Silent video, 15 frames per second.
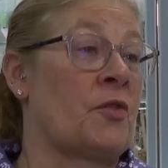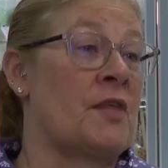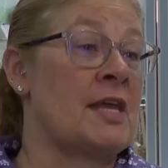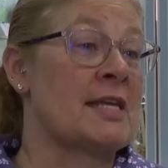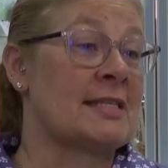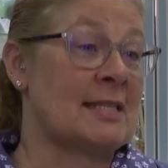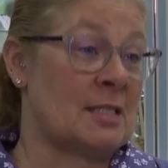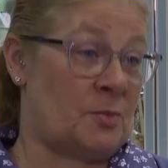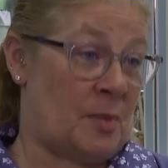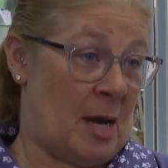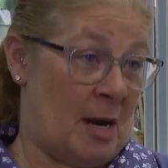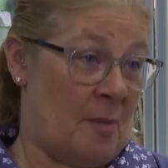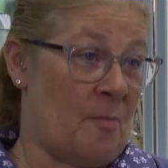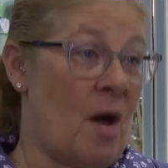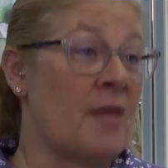This has
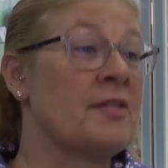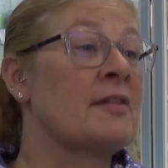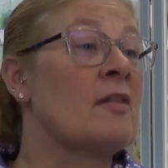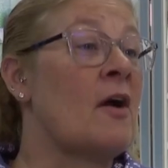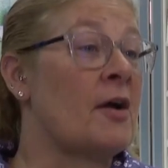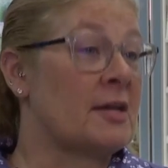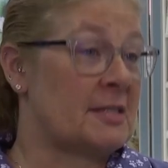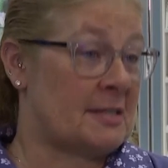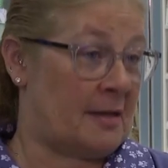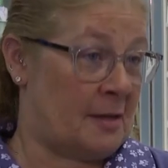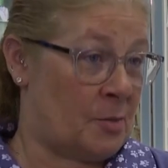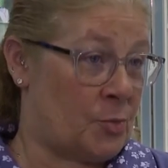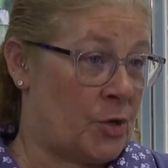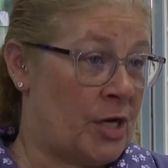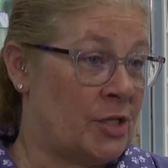been a month long
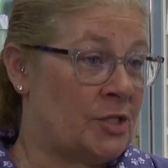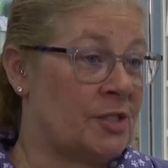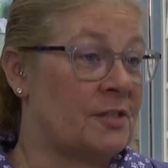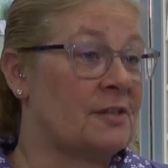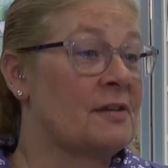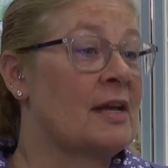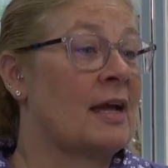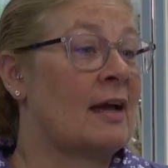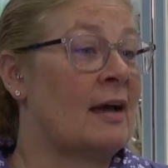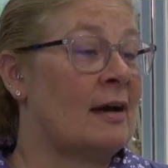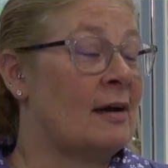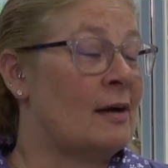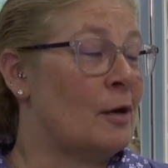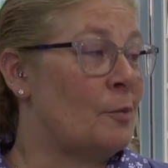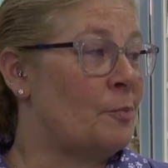celebration.
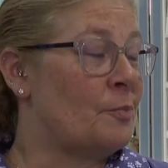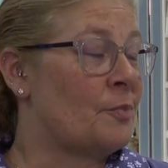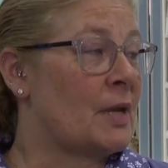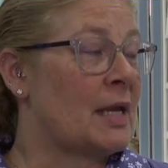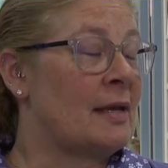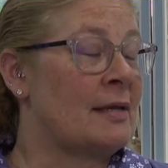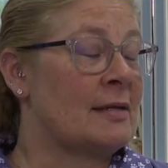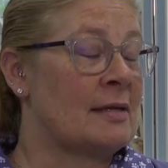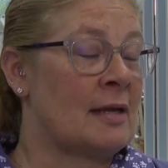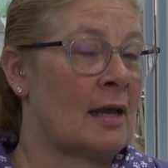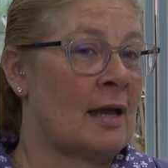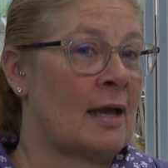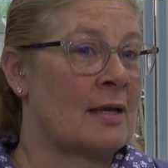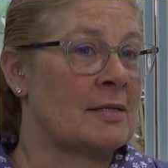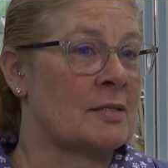Um, it
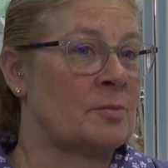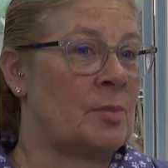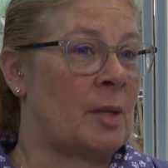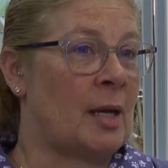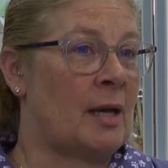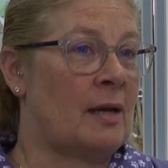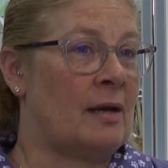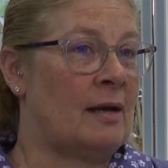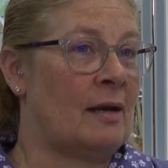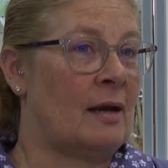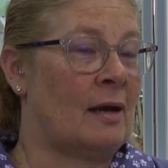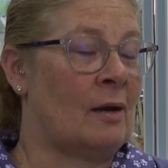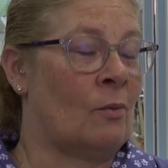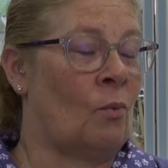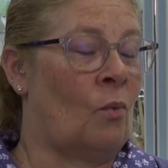has been
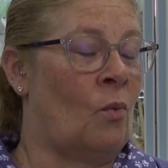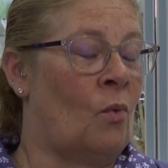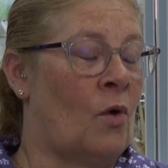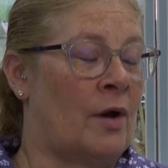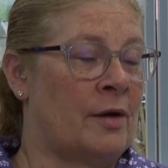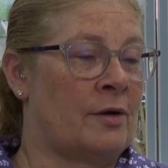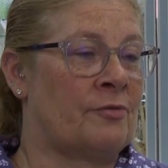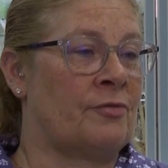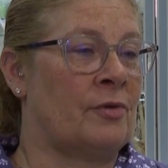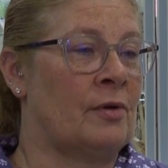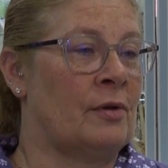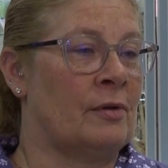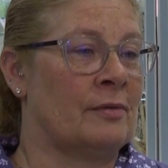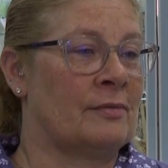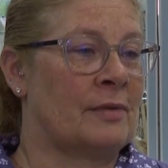a
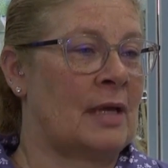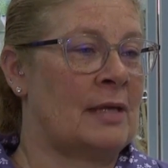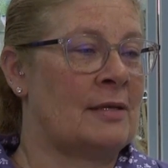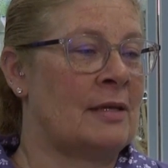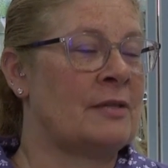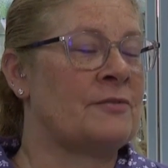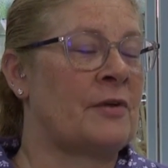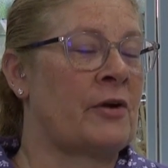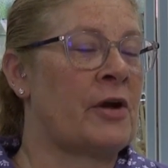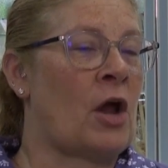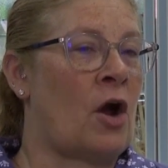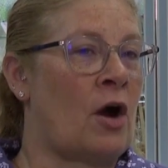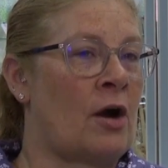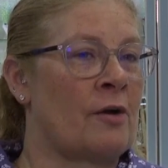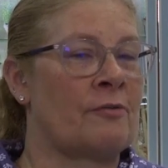wonderful, it's very
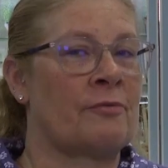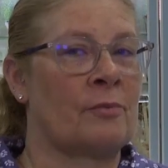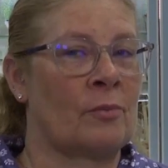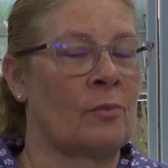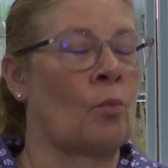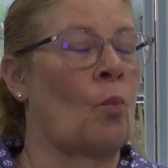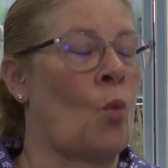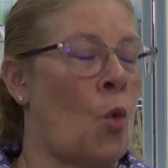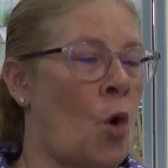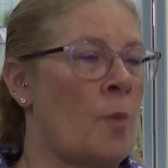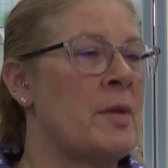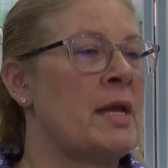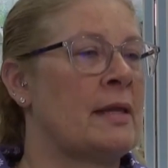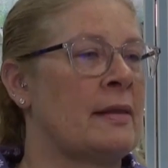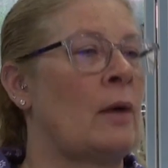
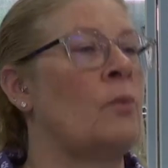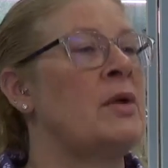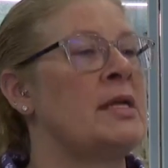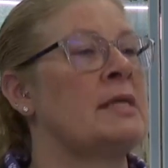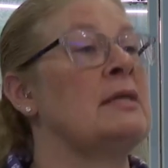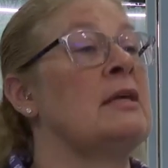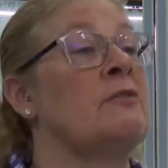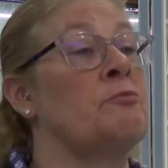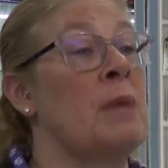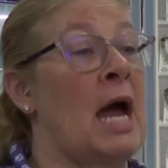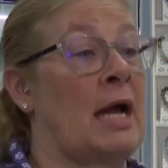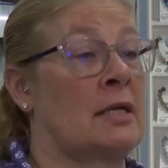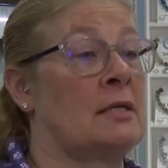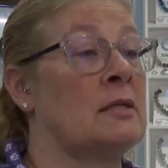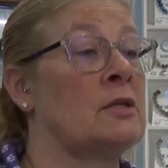heartwarming that we can give
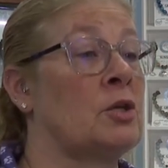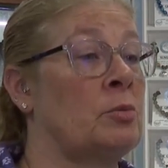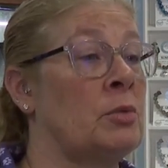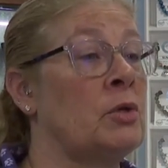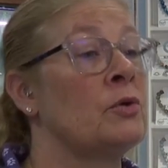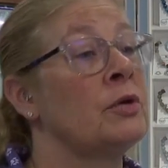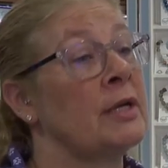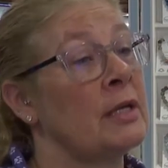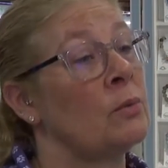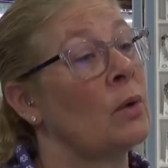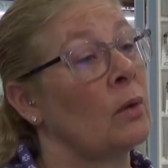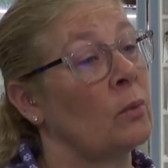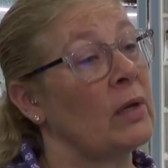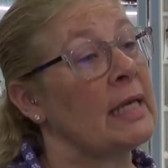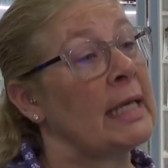back to the community
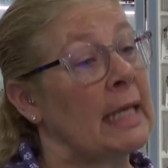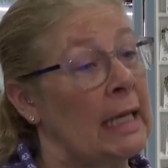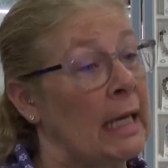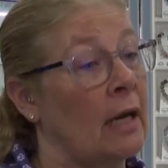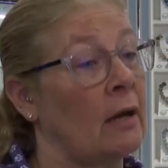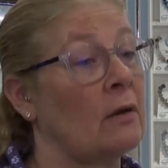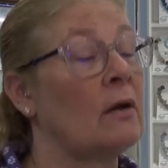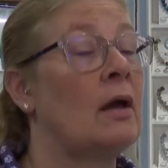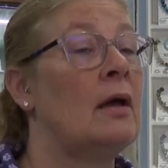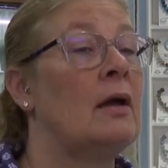when we can.